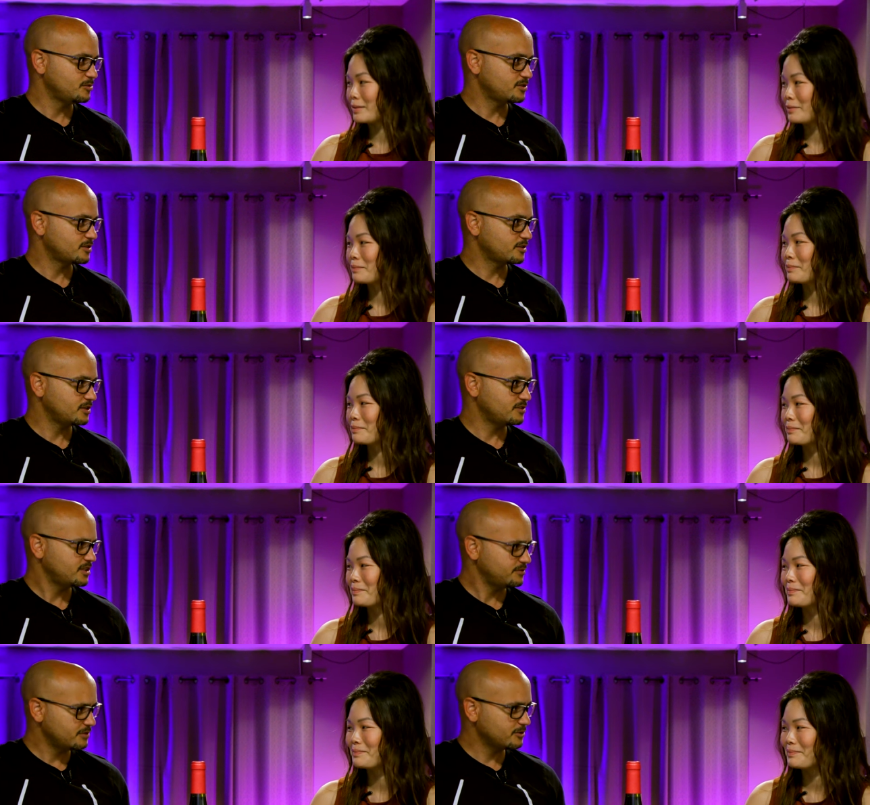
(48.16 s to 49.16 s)
Speaker 1: Which is crazy.
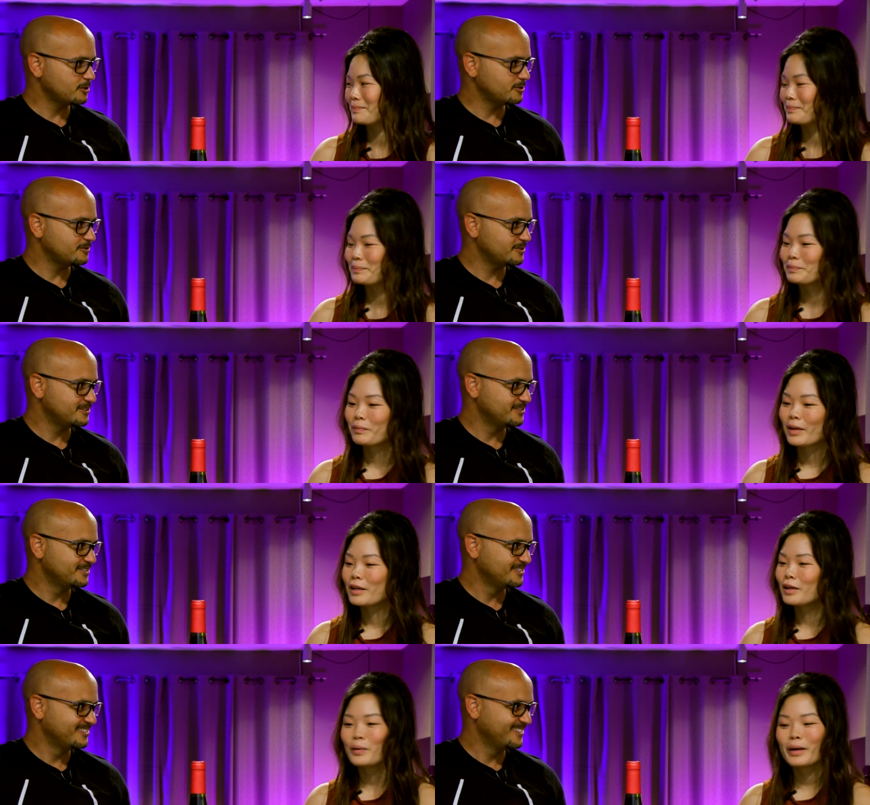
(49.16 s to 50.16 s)
Have you ever heard of it?
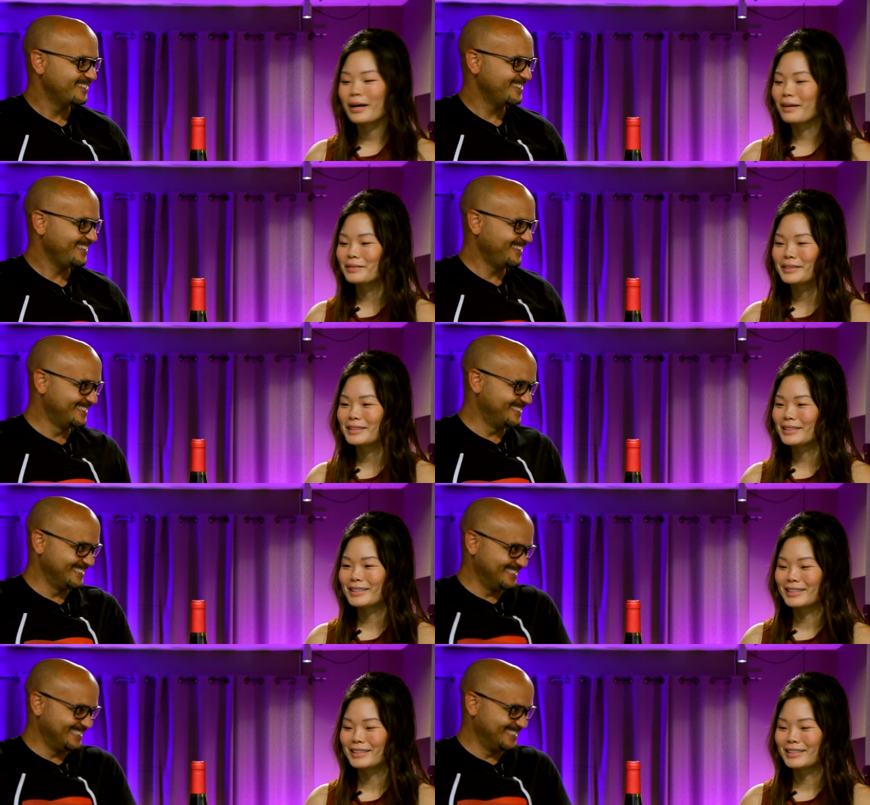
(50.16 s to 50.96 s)
Speaker 2: No, I haven't.